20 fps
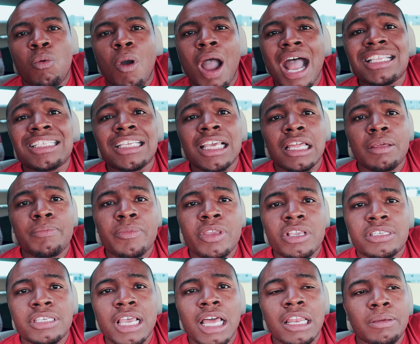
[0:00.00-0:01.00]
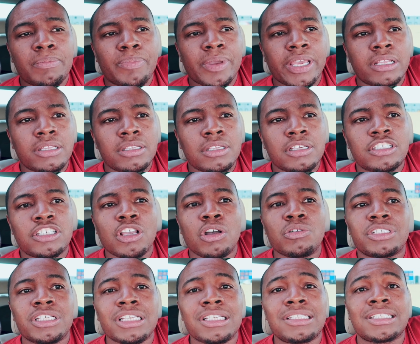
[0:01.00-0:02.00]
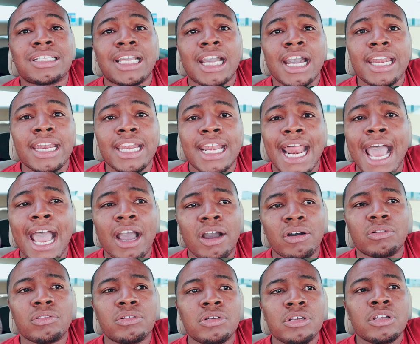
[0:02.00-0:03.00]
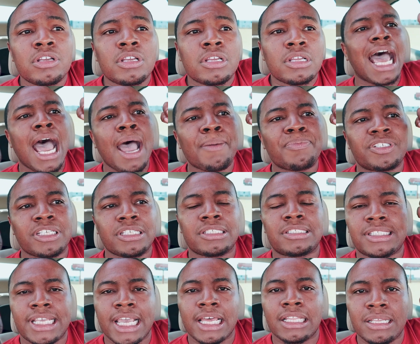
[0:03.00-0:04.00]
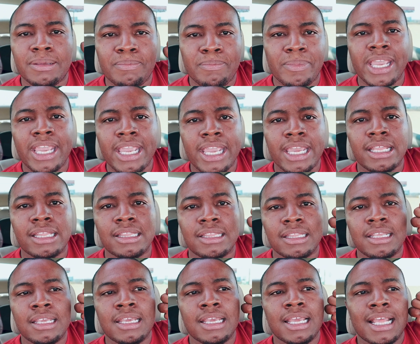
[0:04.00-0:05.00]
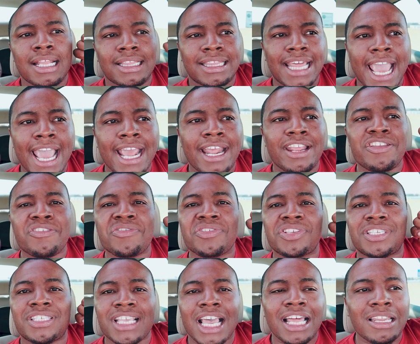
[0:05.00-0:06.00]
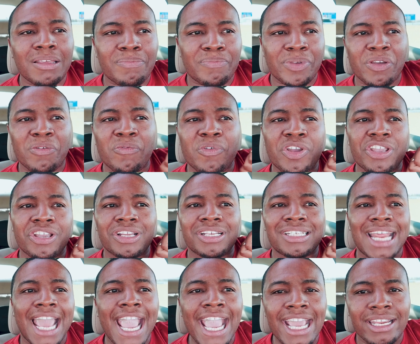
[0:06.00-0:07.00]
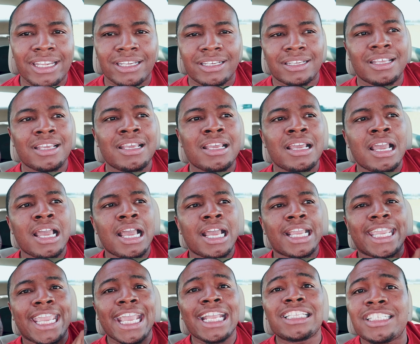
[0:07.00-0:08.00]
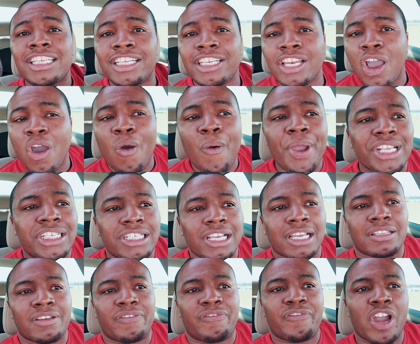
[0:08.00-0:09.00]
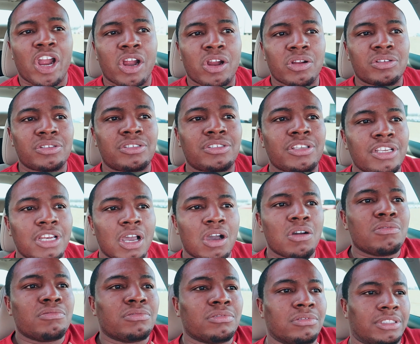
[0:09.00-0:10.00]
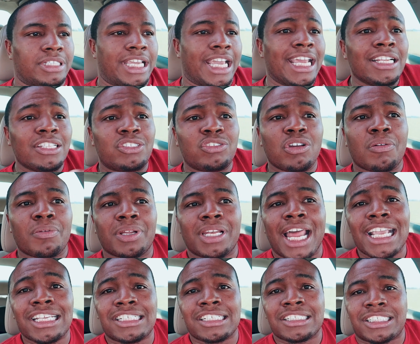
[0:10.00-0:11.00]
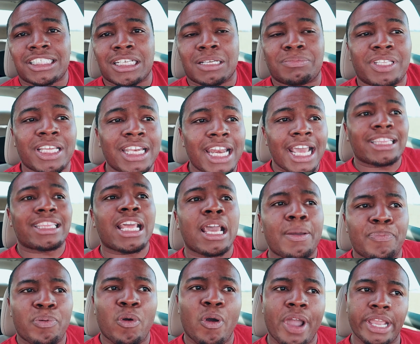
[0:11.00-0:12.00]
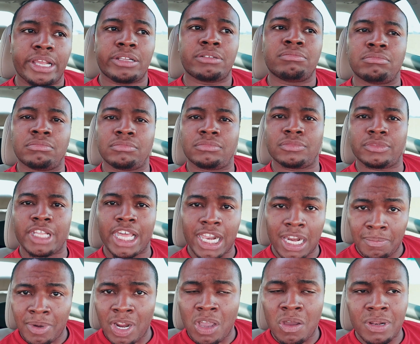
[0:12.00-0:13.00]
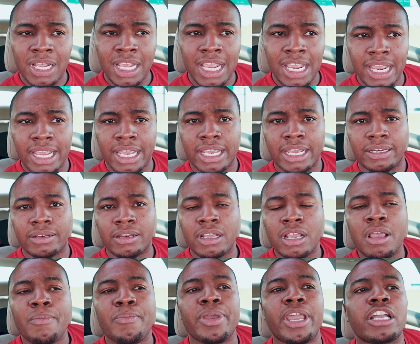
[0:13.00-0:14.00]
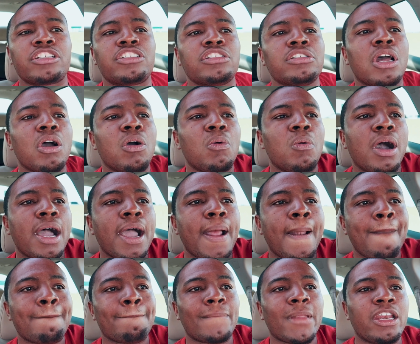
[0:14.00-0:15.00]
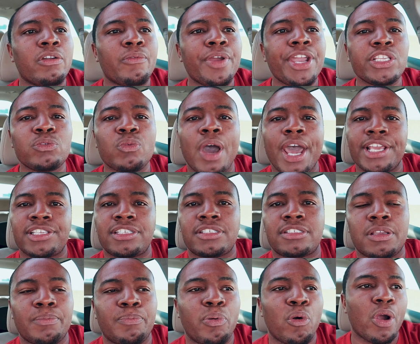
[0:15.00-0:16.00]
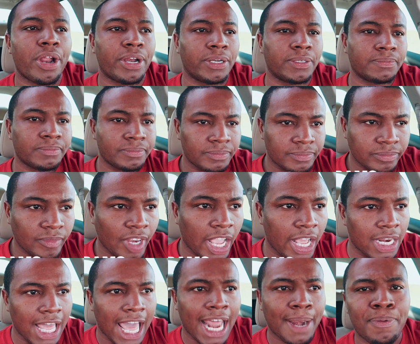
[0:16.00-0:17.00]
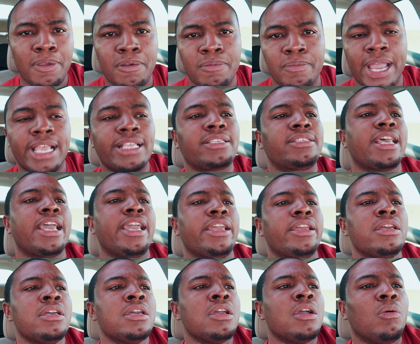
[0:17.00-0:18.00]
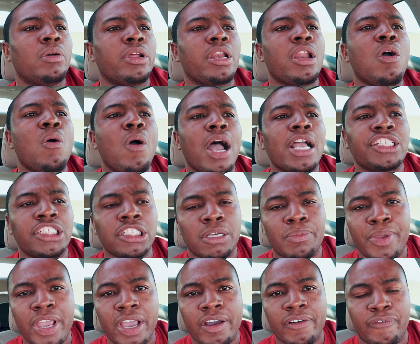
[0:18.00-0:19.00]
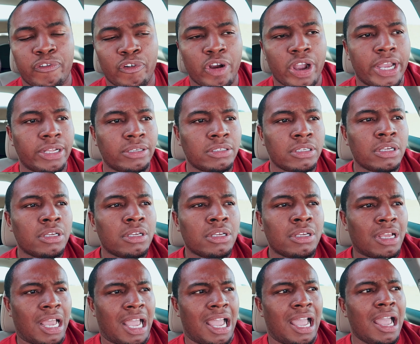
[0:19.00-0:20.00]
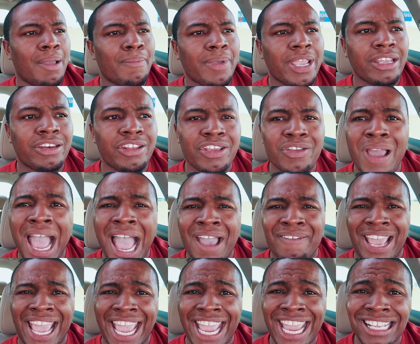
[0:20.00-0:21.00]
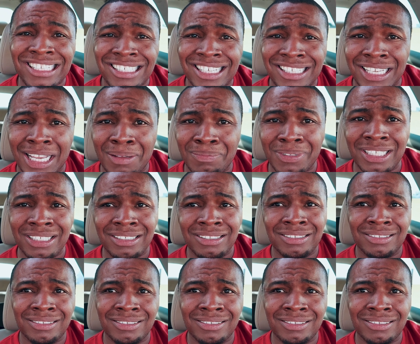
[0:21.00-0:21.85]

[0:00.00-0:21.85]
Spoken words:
why tell them you're celibate? So just cut it out. Stop just telling men that you're celibate when you're dating. Get to know each other first. You know, get into a relationship. Then at that point, let them know then. Because you know what? And the reason why this is important, and a lot of people might say, well, no, I should be upfront. I mean, do you have AIDS or something?